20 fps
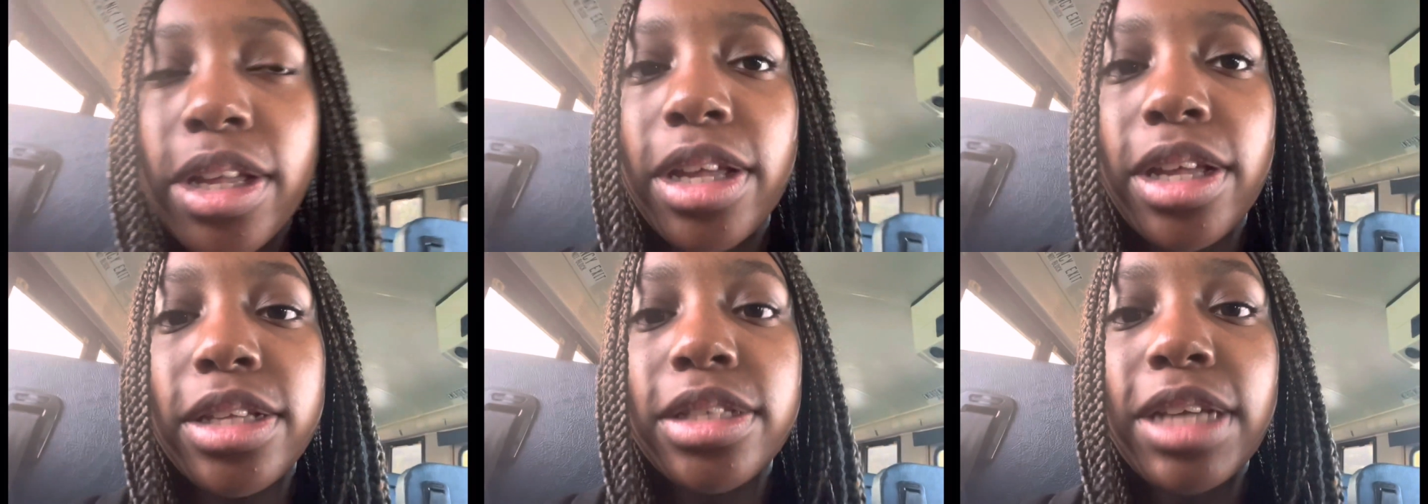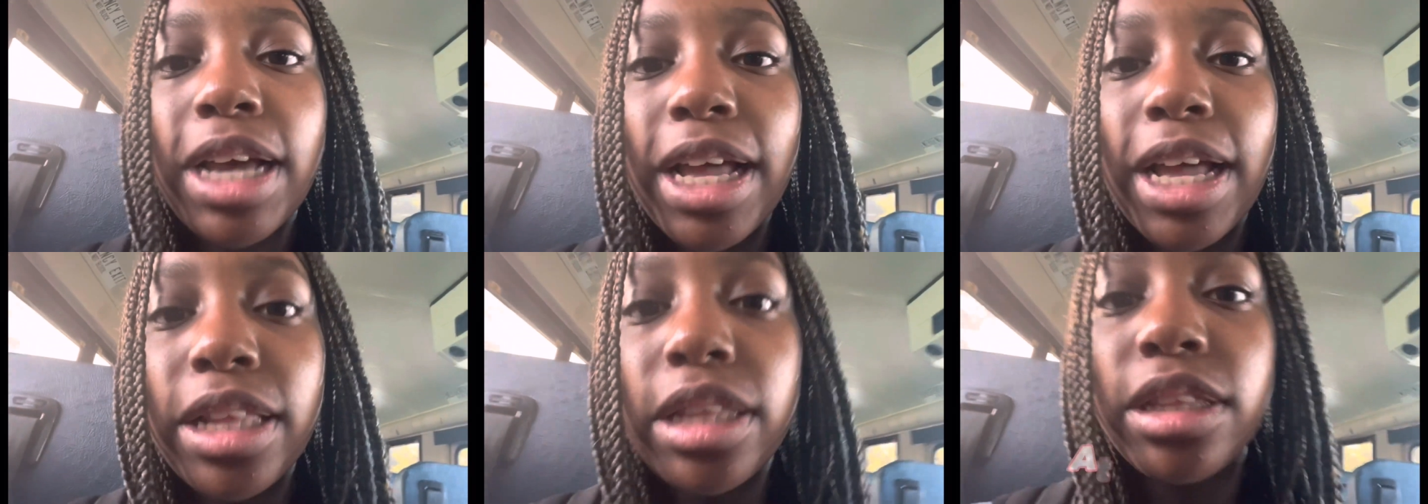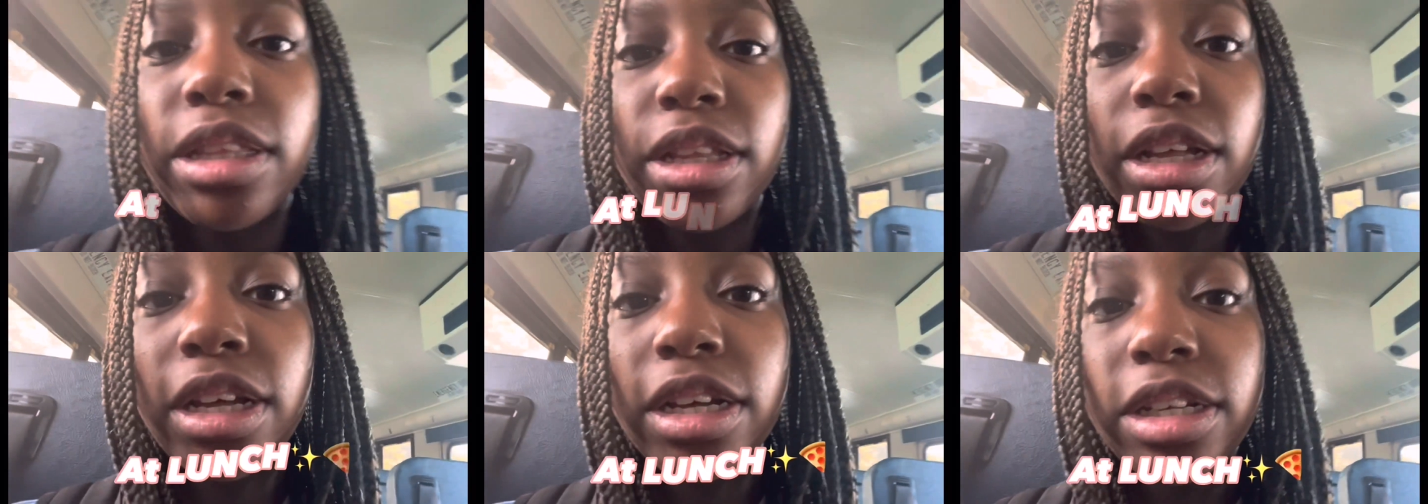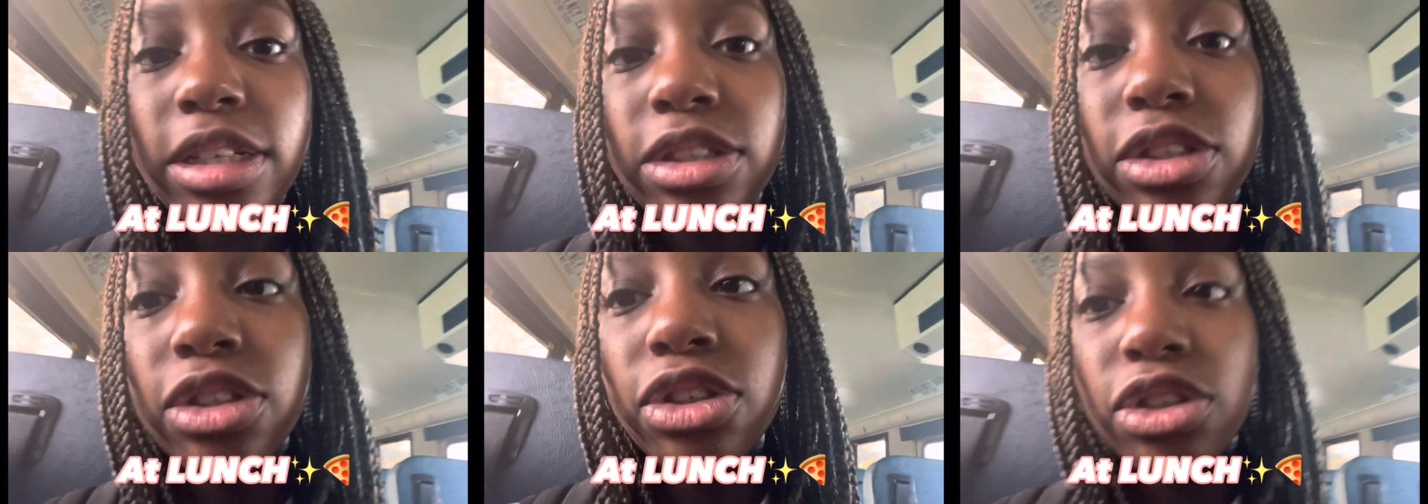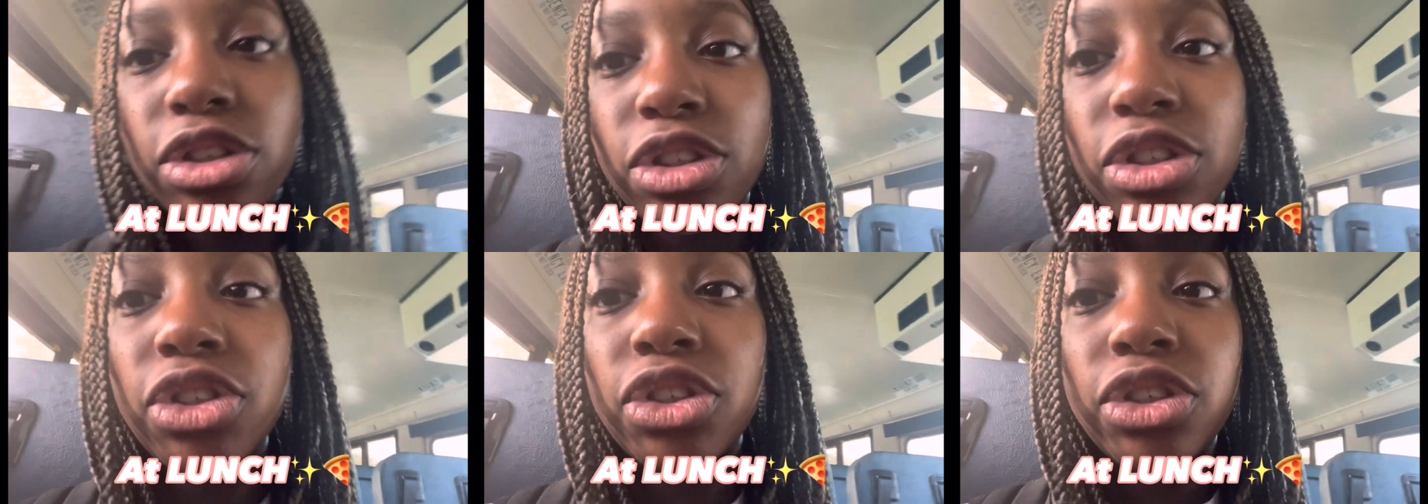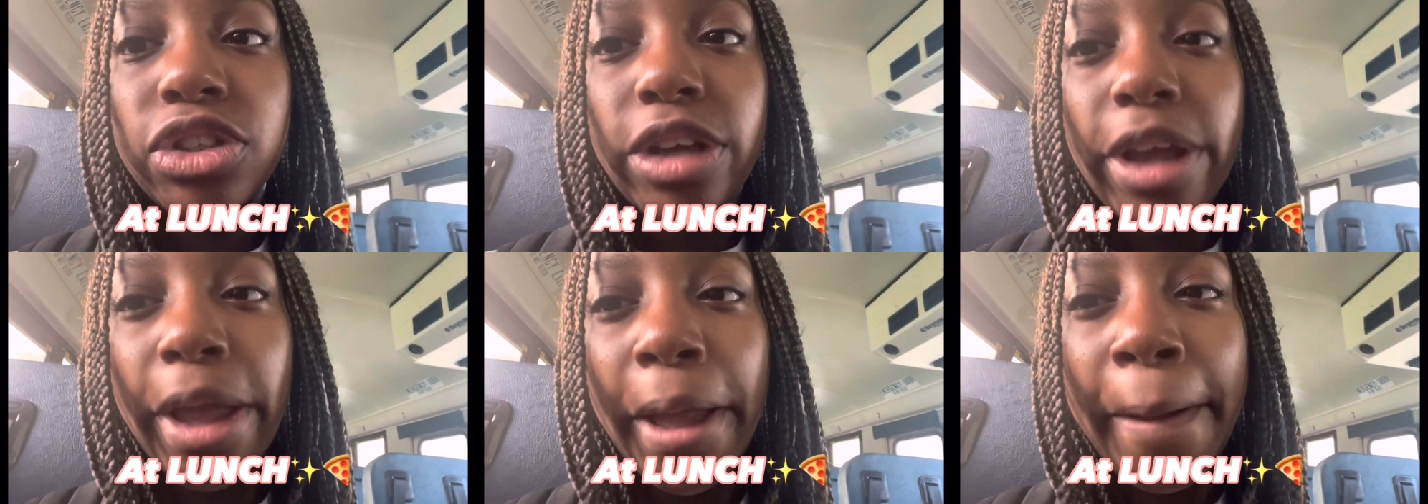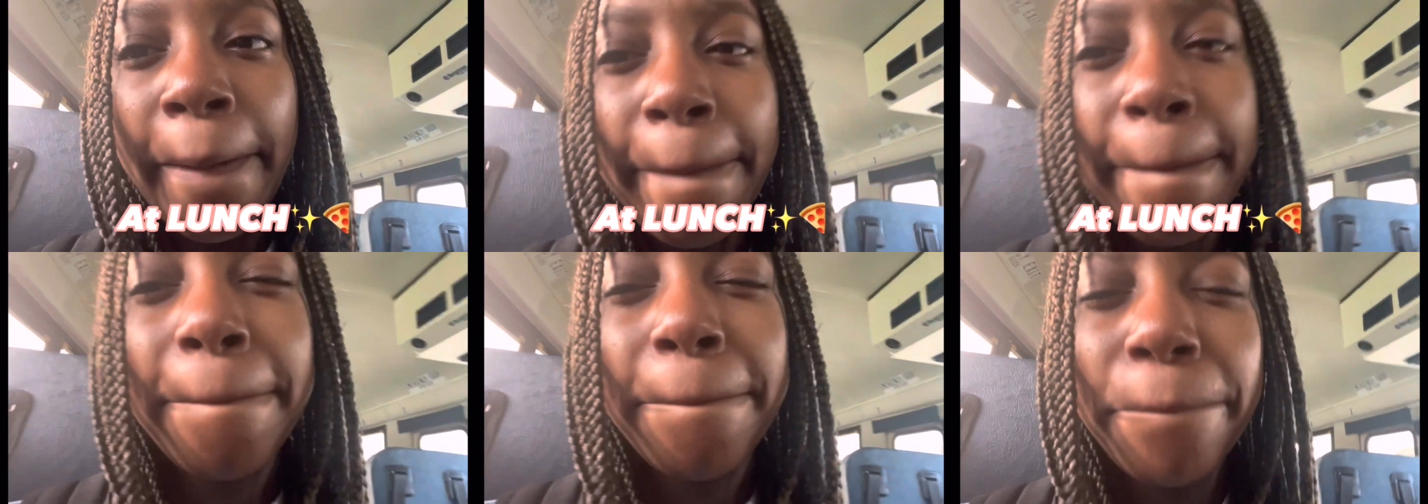is at lunch
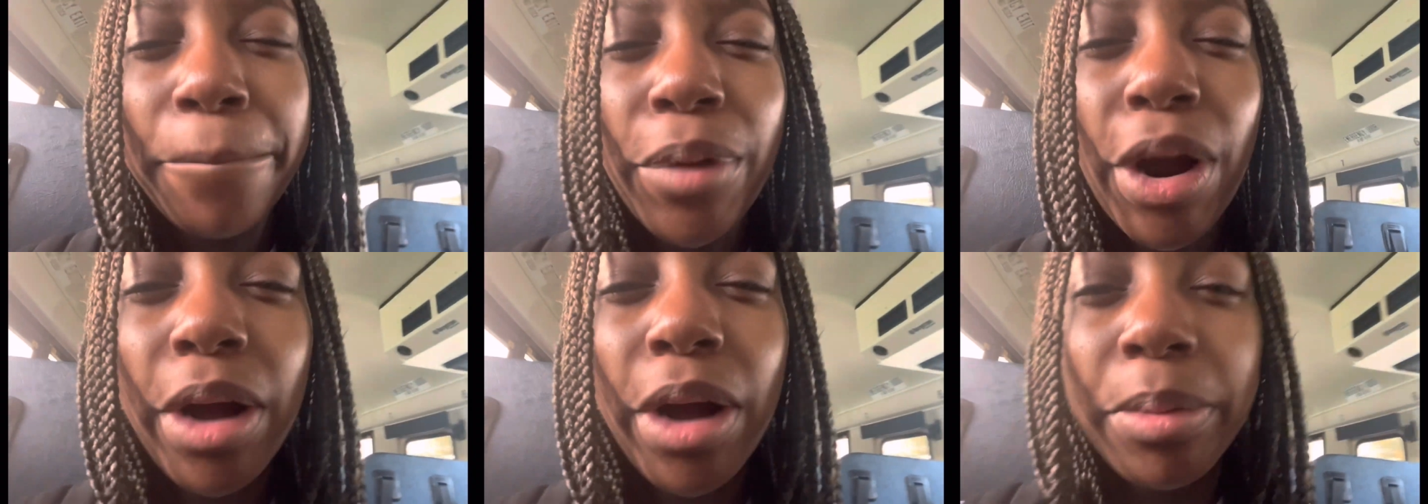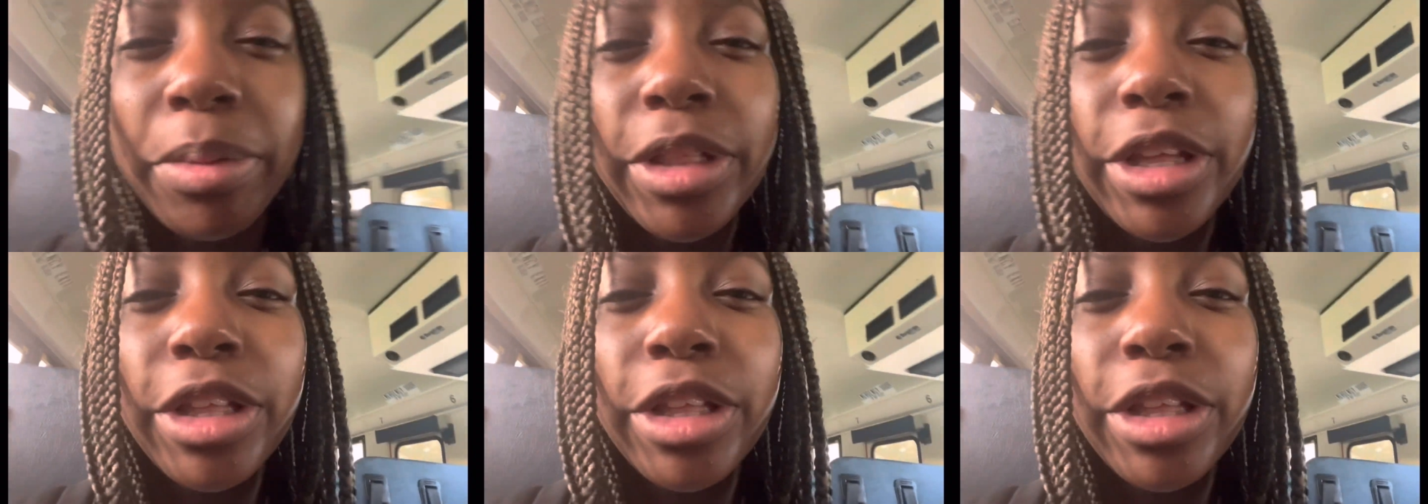and probably